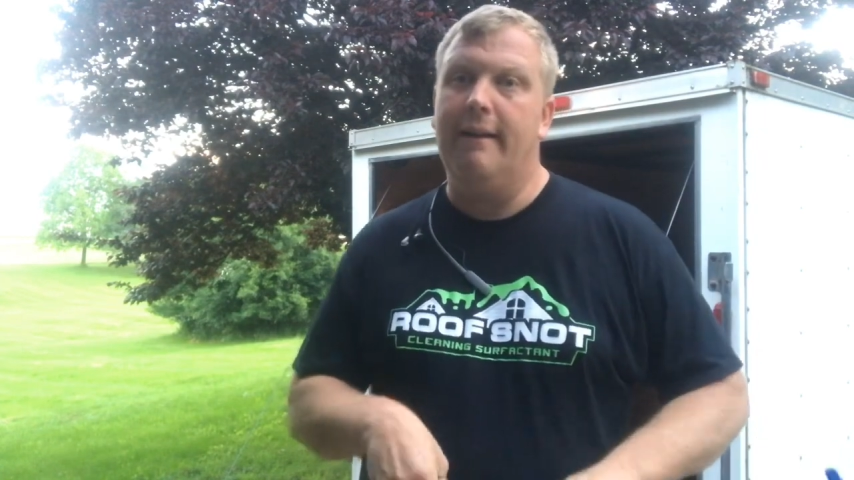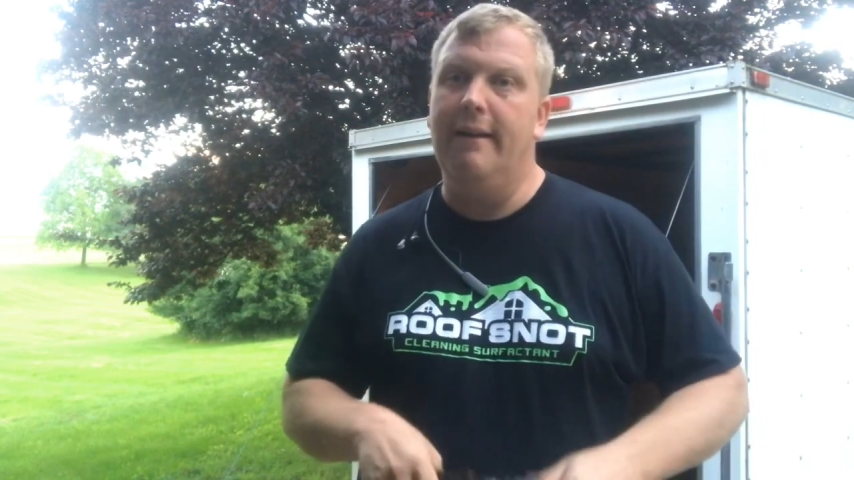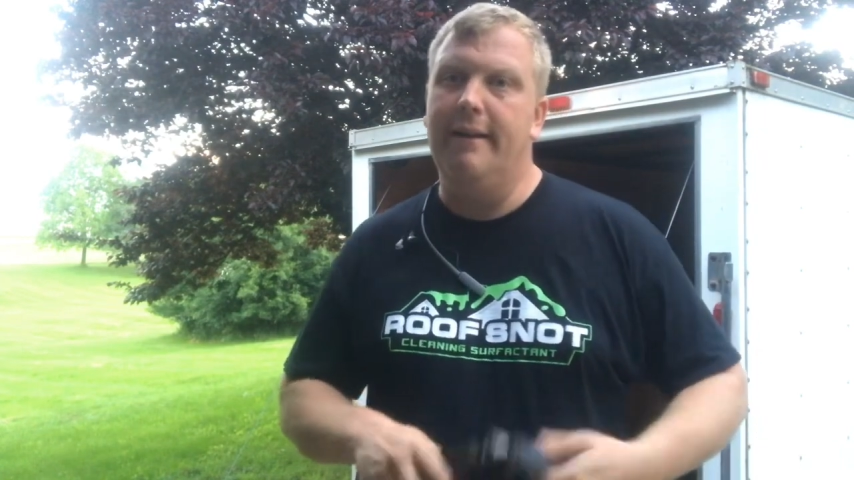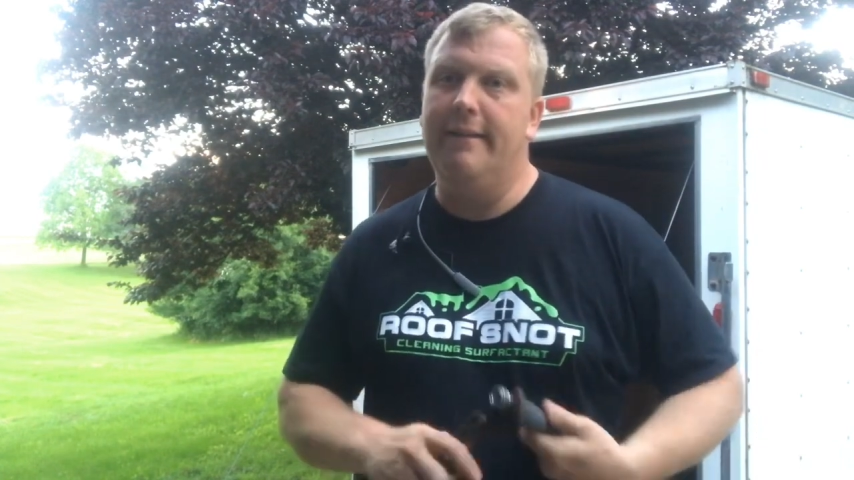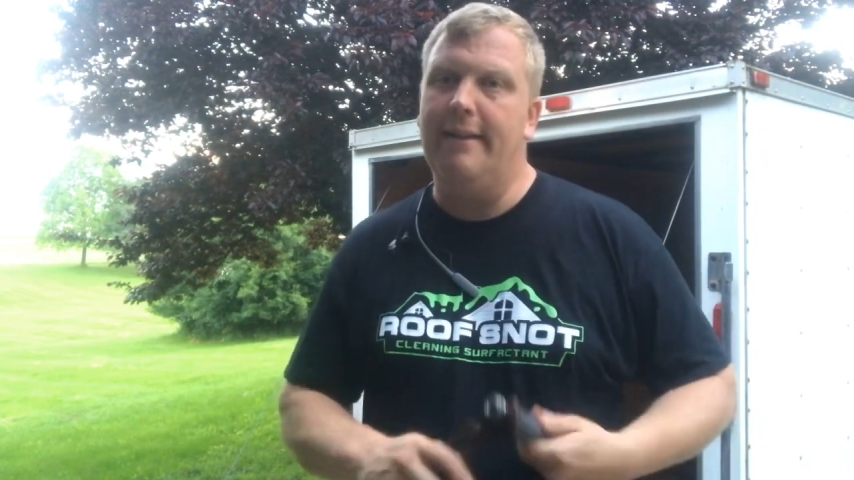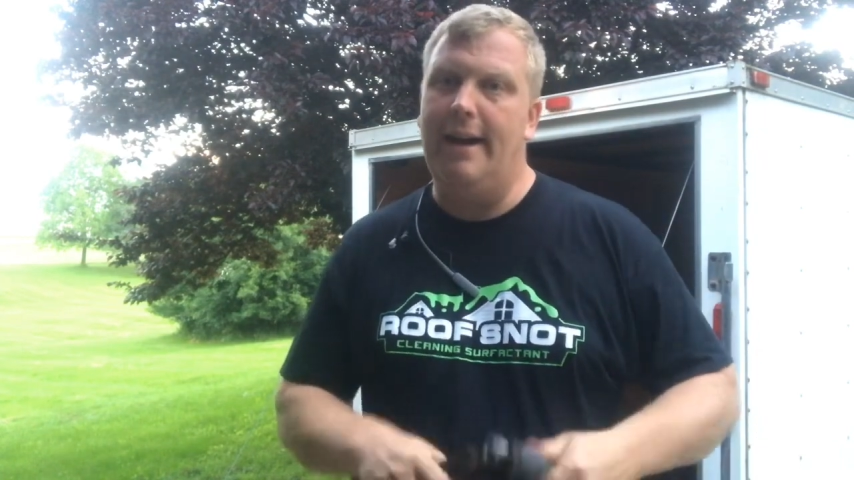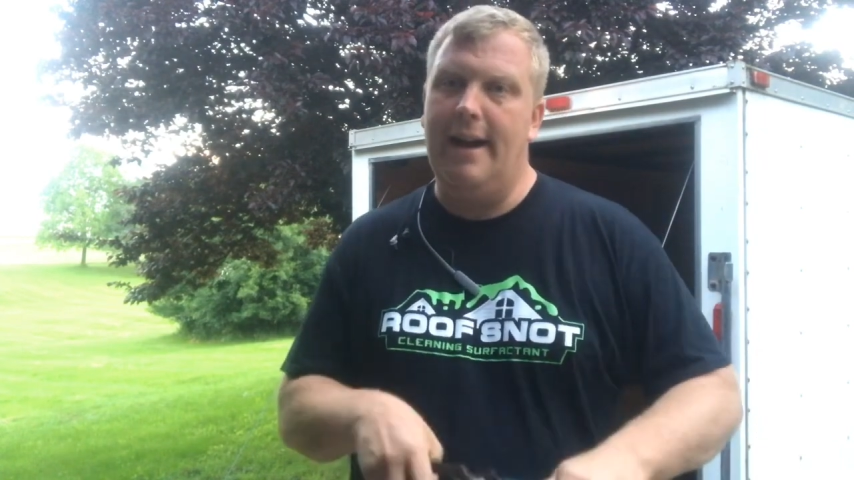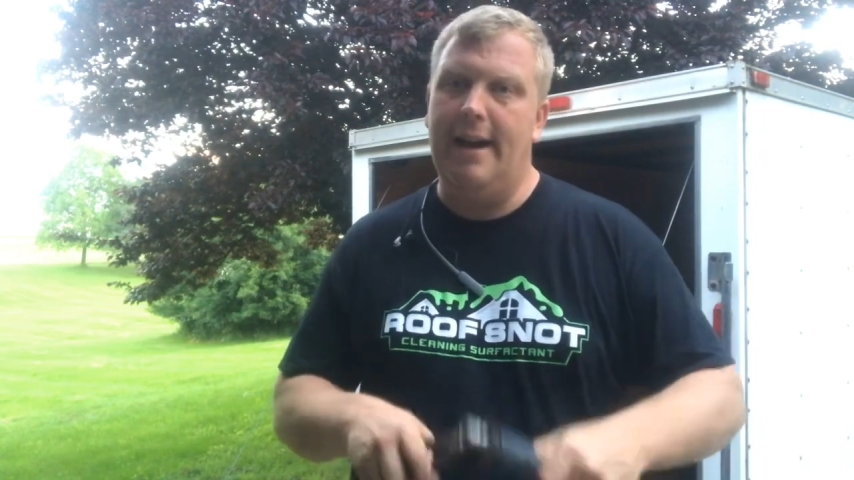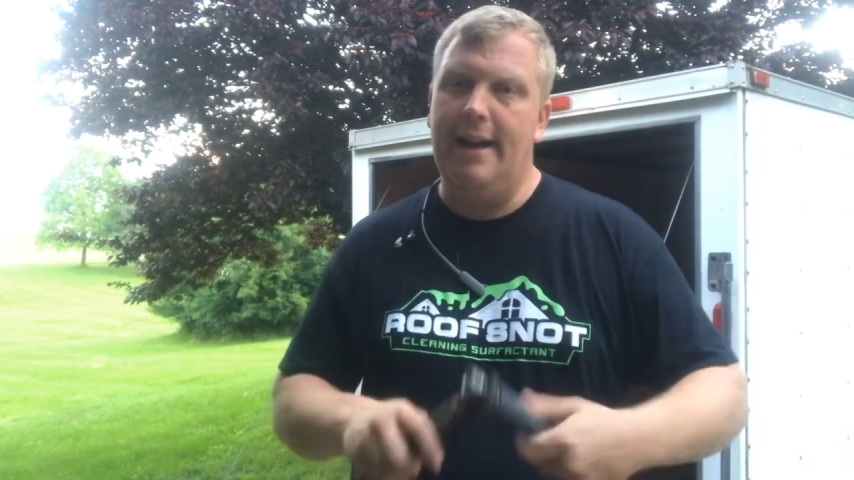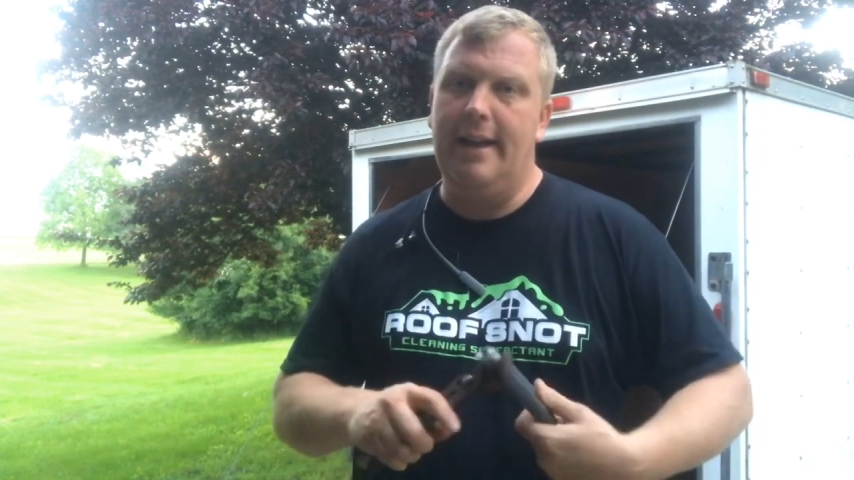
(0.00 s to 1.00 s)
Because
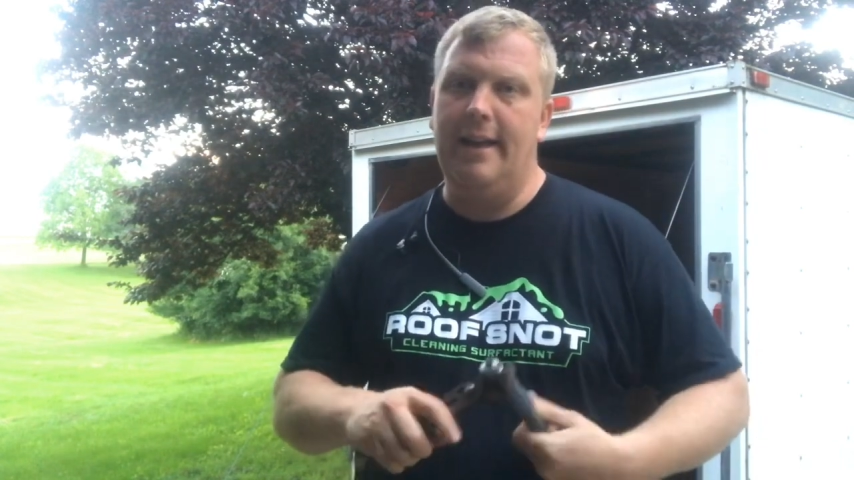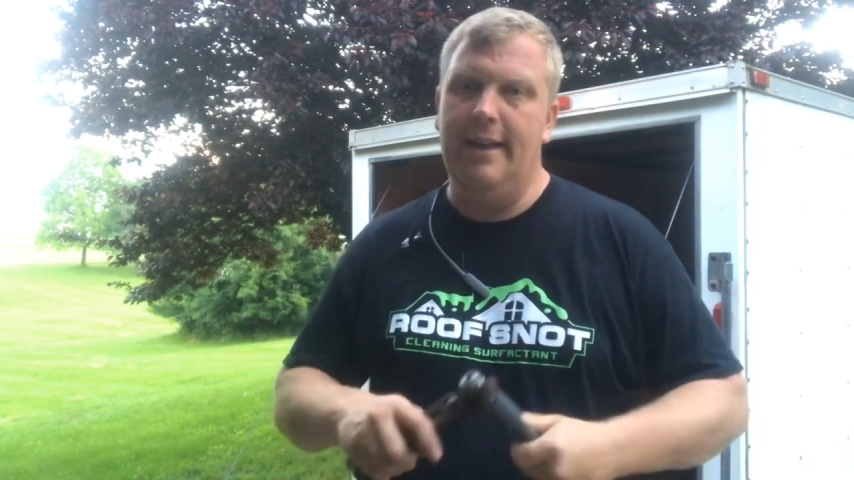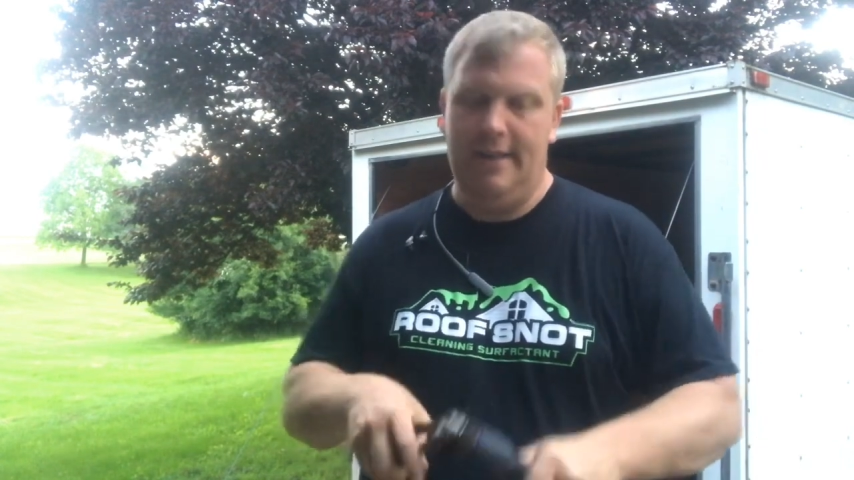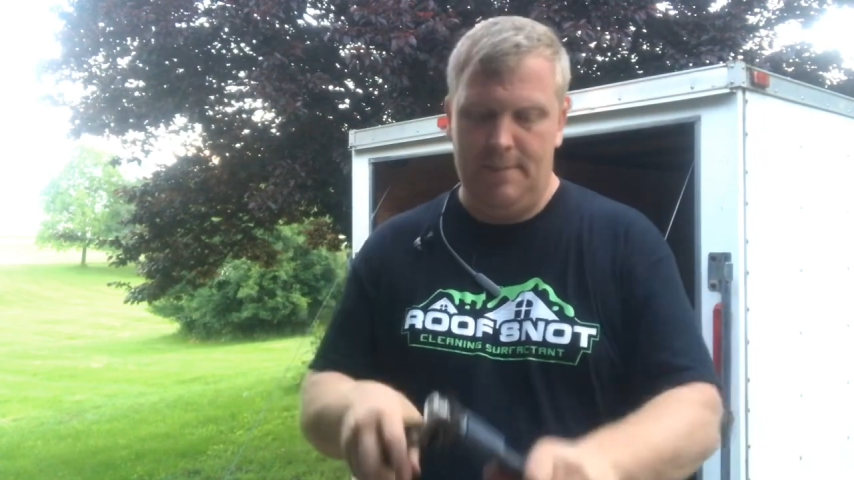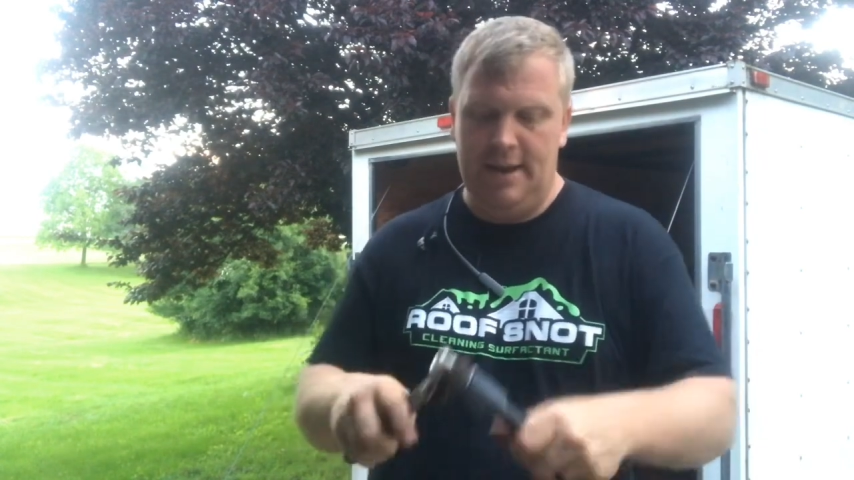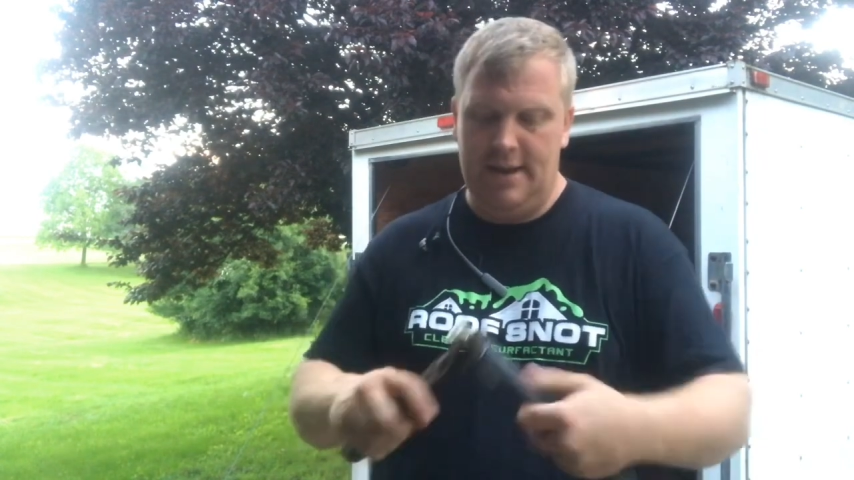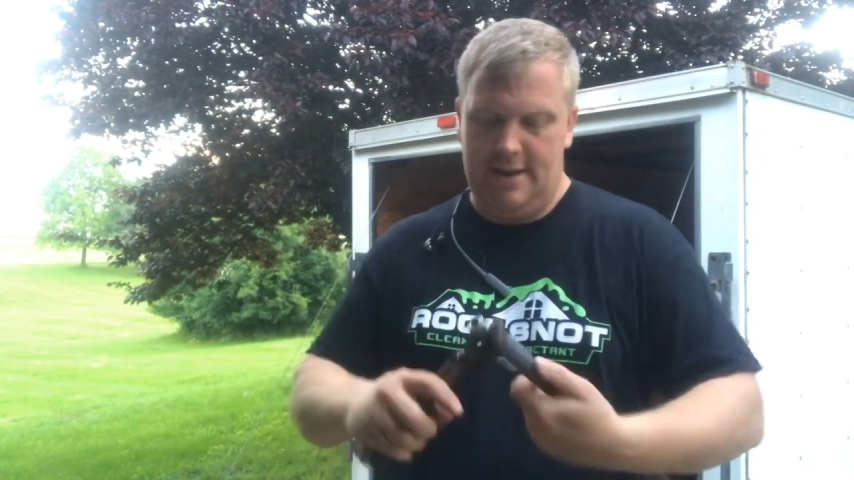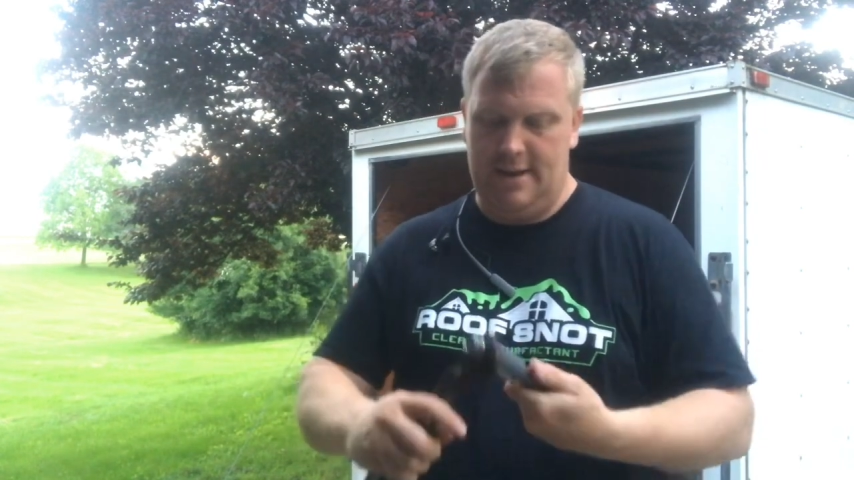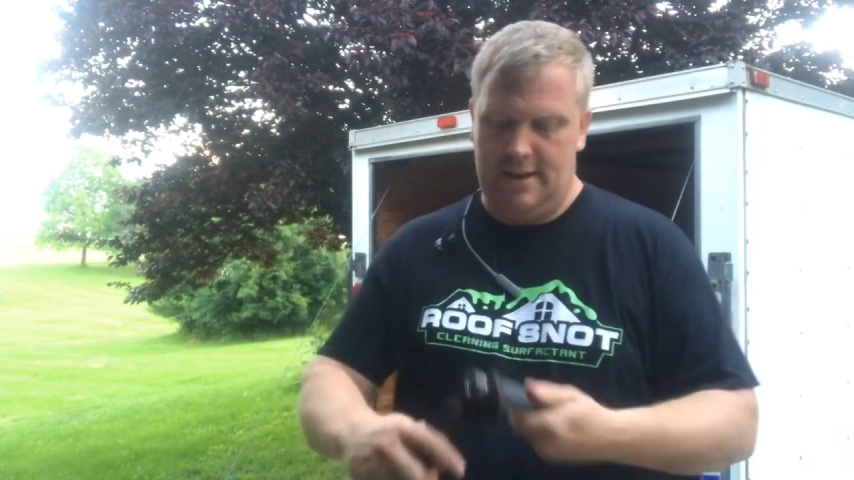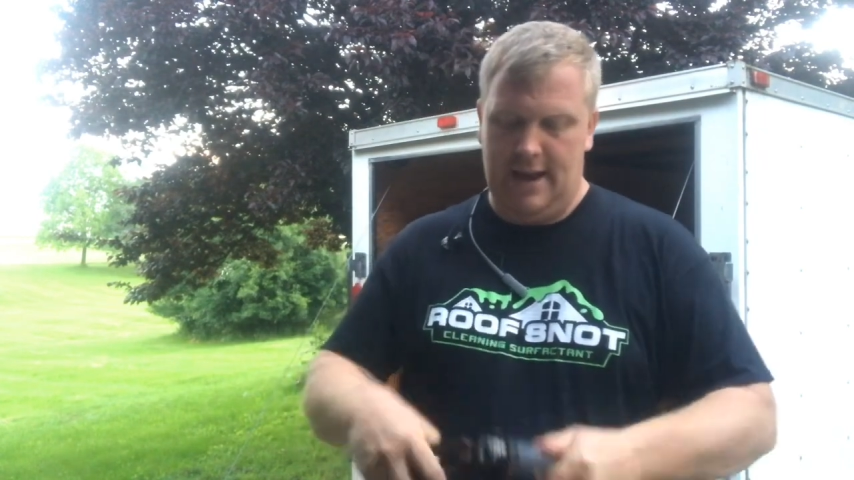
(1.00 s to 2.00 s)
I am
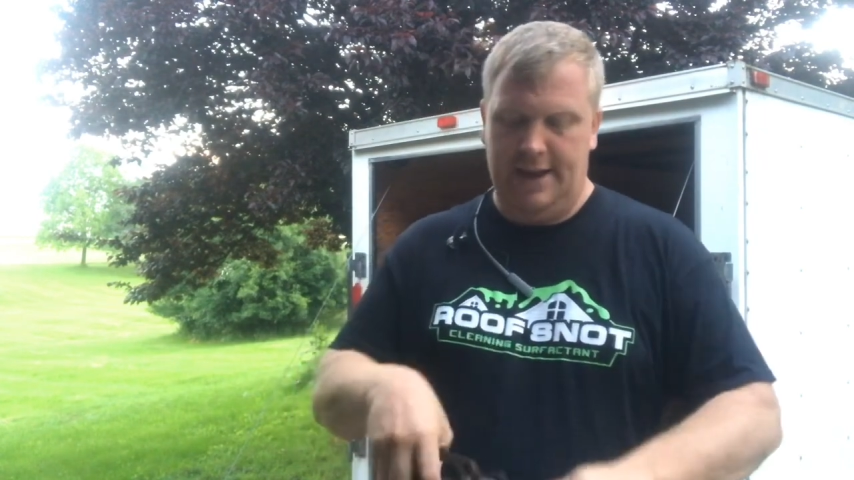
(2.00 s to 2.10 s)
in